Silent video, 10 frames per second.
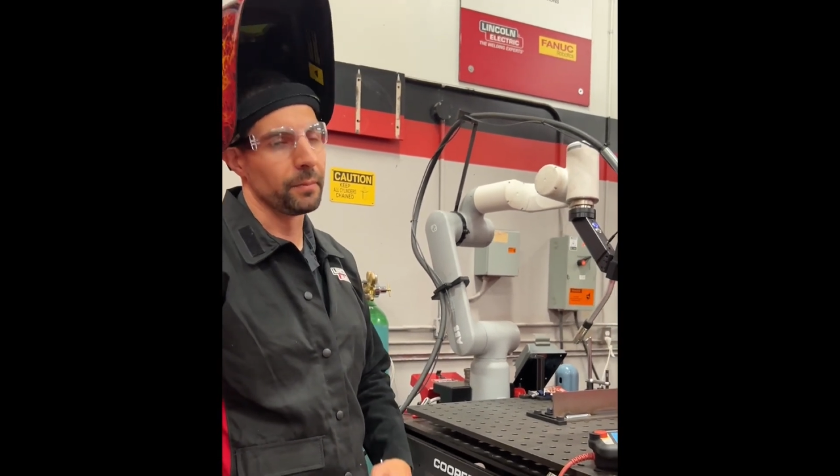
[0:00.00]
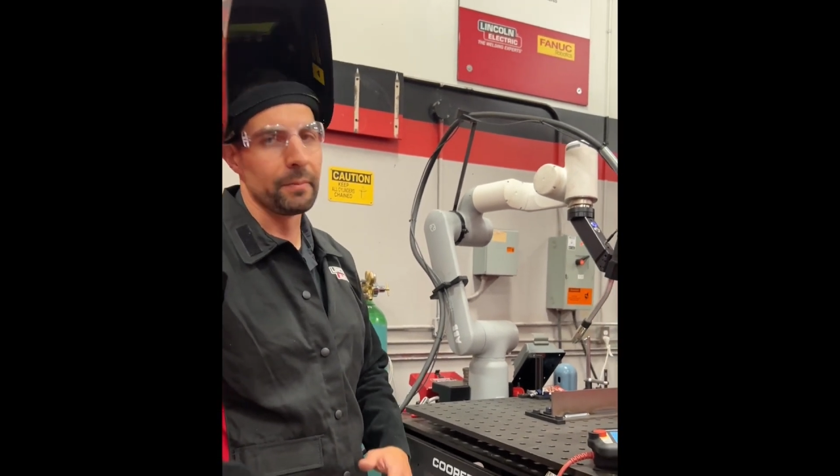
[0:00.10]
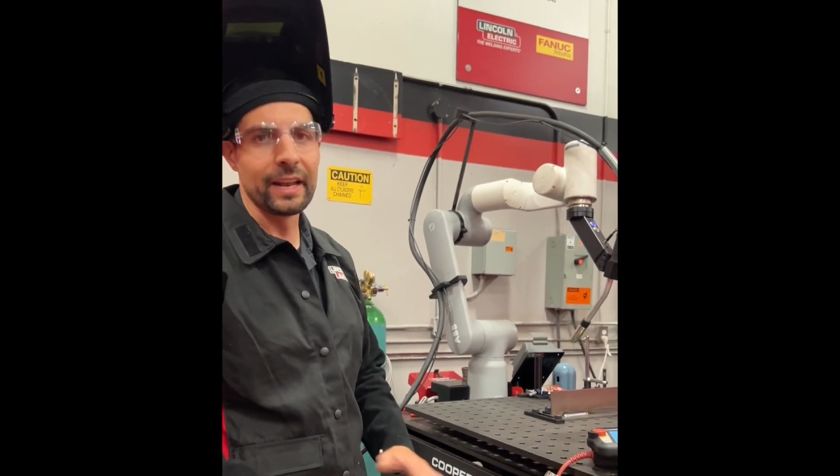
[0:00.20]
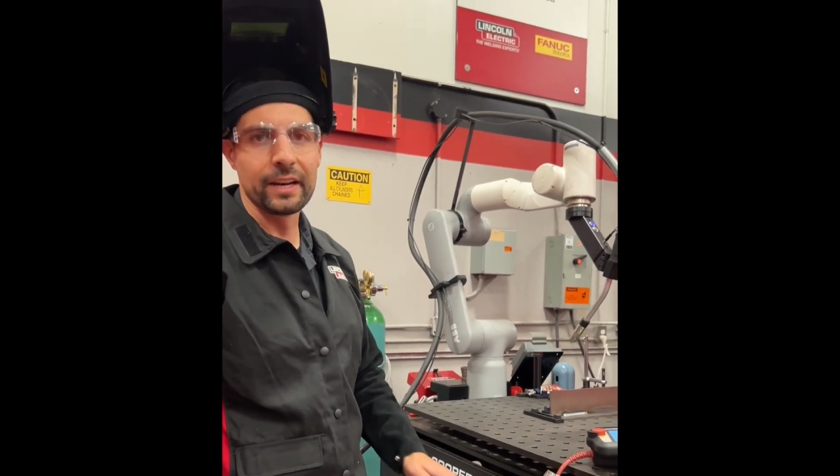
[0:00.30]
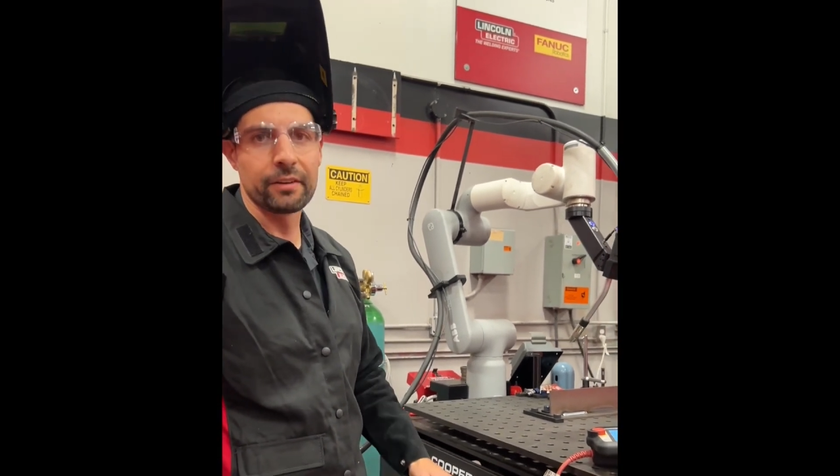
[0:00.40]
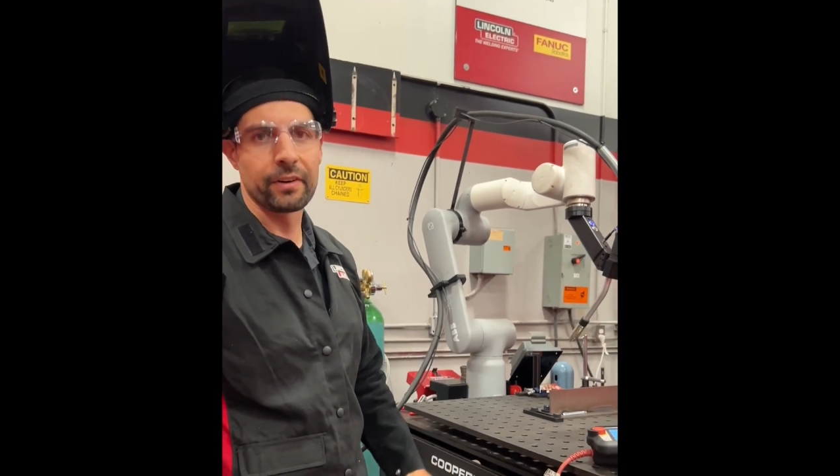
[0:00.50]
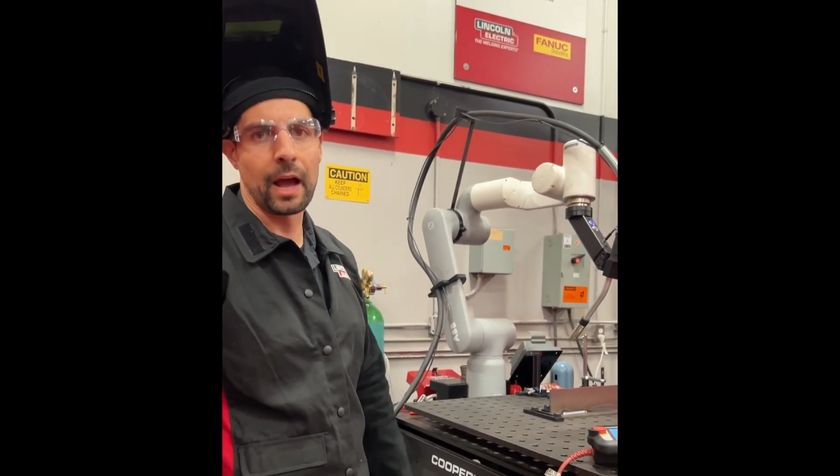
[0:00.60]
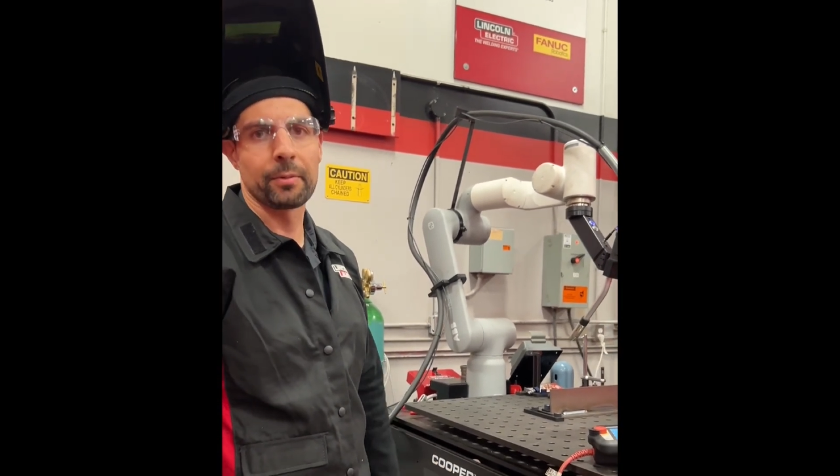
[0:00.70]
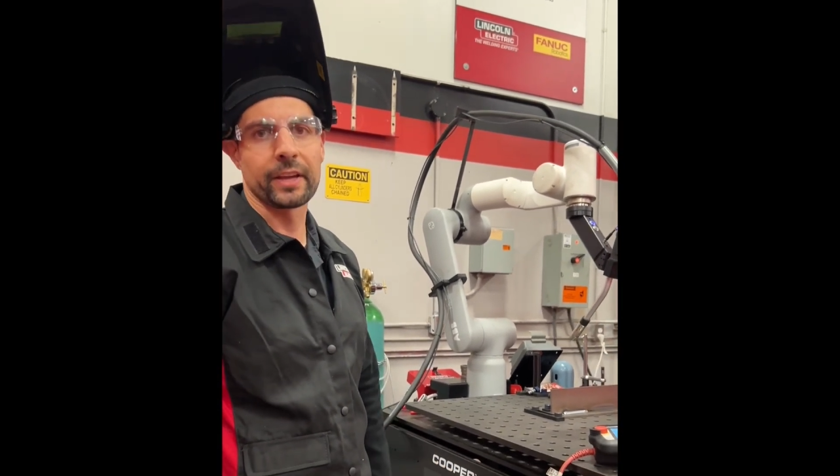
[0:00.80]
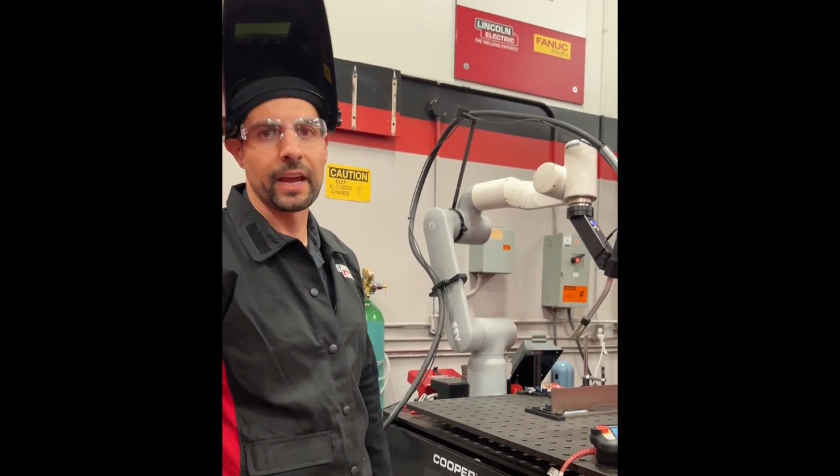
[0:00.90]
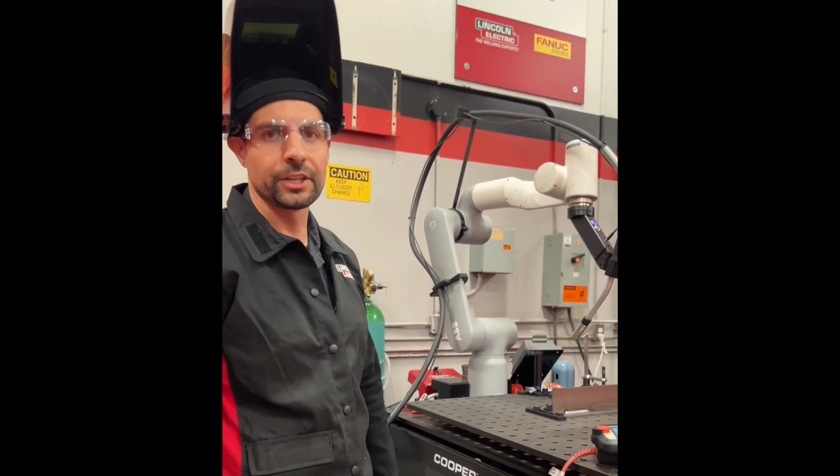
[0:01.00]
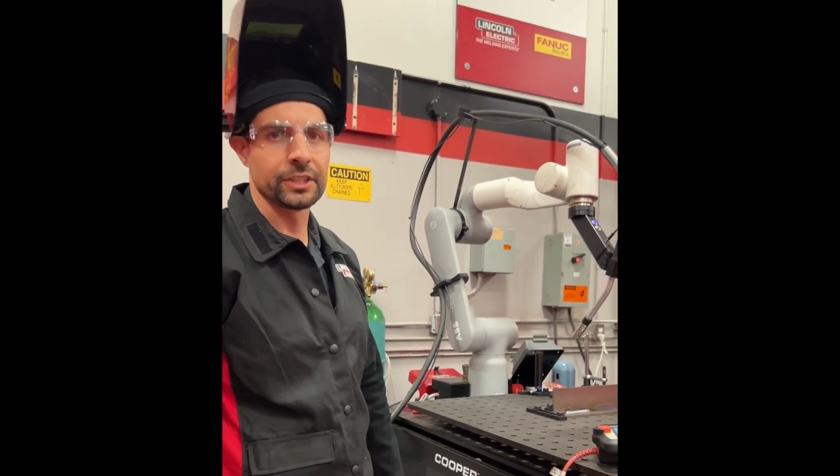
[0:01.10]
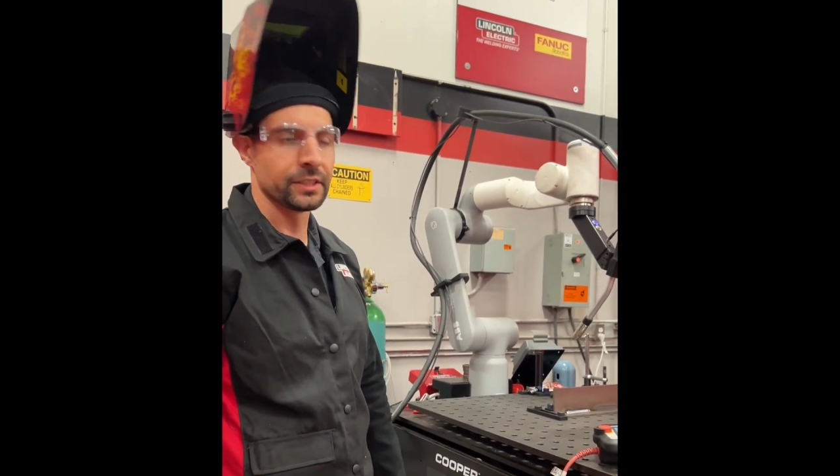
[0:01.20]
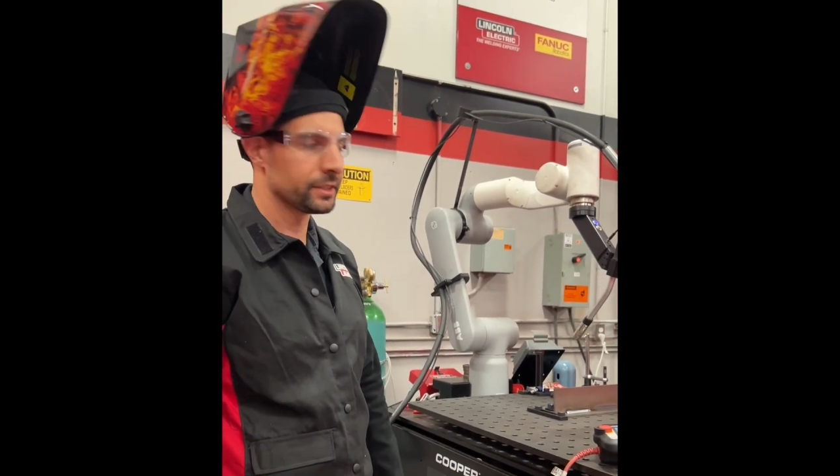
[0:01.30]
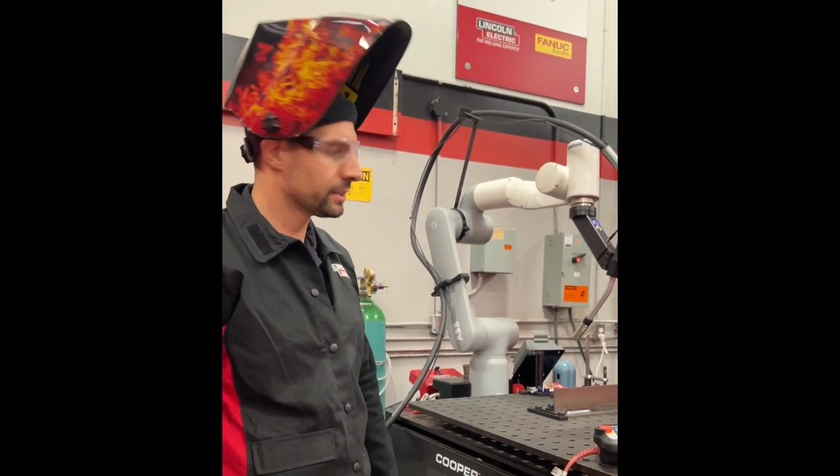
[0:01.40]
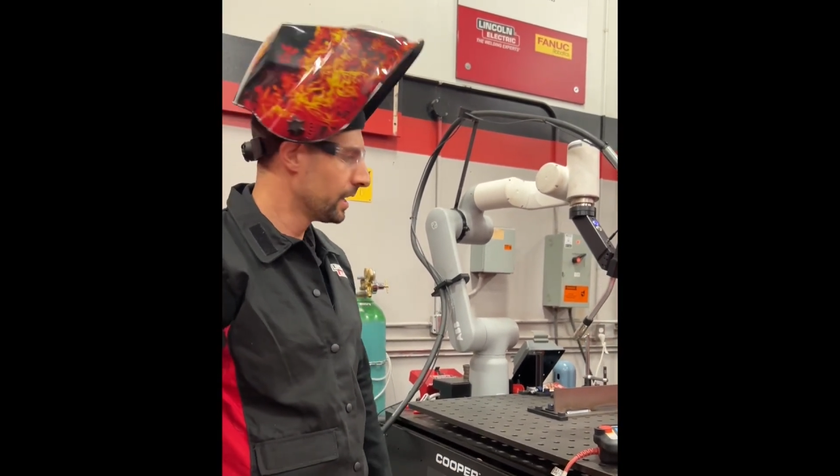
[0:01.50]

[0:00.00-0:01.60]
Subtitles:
many different applications.